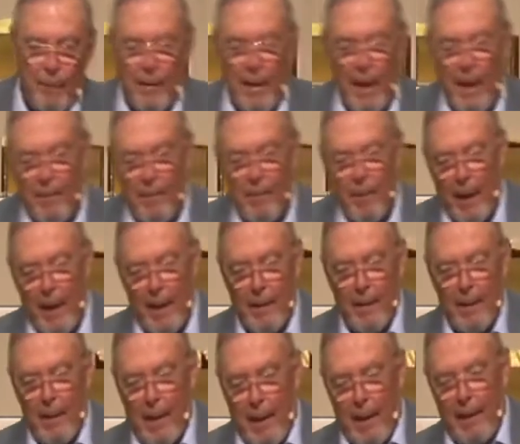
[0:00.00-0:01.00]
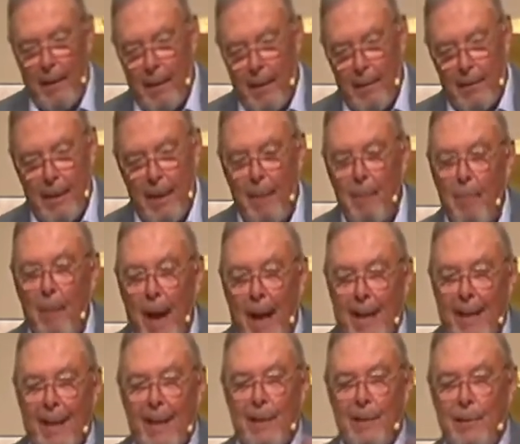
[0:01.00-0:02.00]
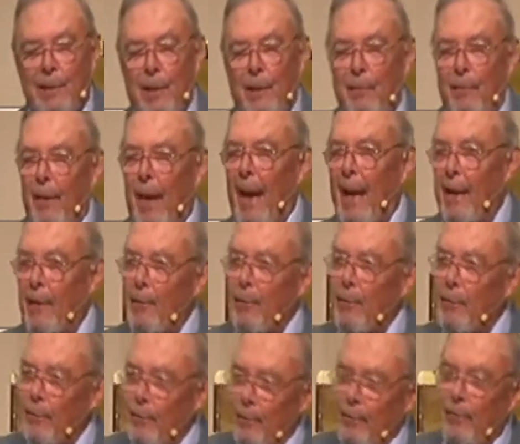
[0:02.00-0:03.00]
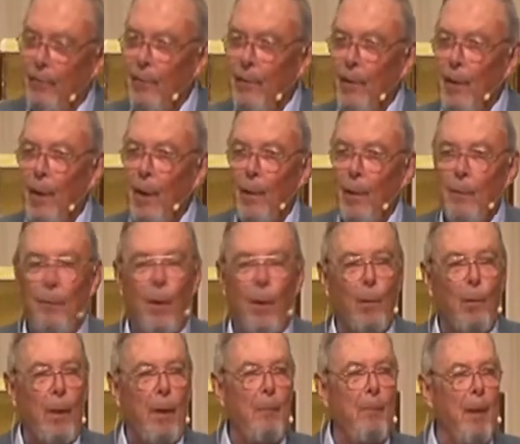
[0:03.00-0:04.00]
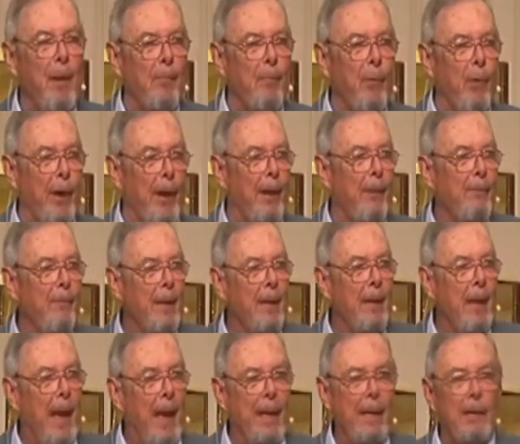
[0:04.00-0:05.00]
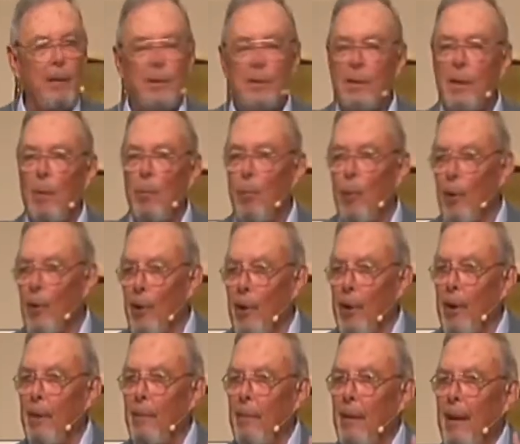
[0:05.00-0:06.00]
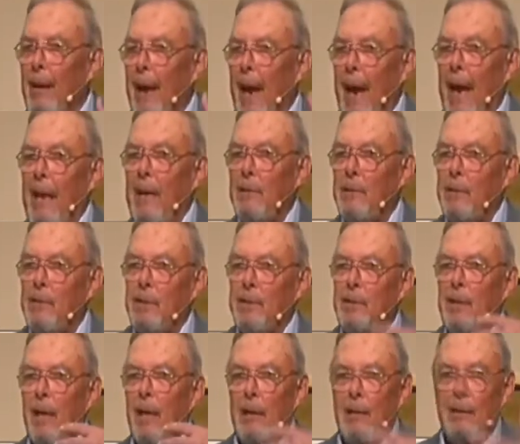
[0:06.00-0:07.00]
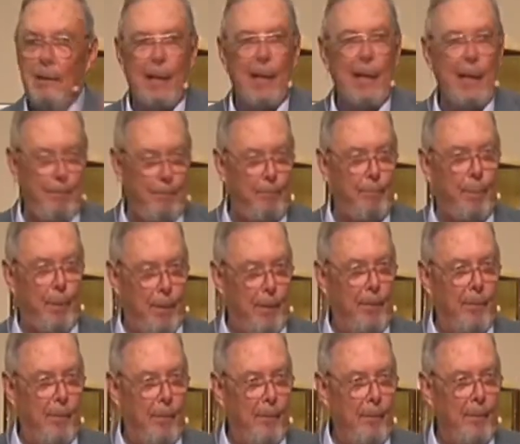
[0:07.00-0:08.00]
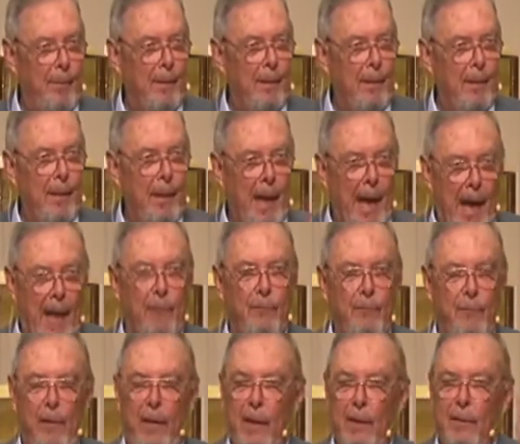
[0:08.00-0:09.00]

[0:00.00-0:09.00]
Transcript: them a, a mnemonic device for remembering. And it's the word ace leap Advent,